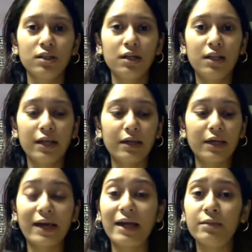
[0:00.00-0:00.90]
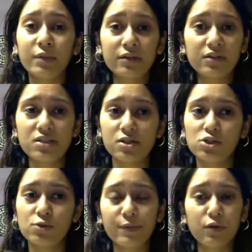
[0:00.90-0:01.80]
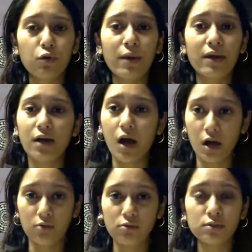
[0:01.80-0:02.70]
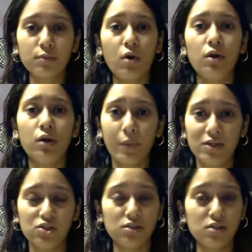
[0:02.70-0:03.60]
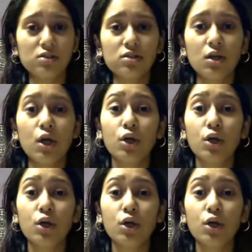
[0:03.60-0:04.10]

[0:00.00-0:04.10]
Like academic research paper, no matter how small a question is,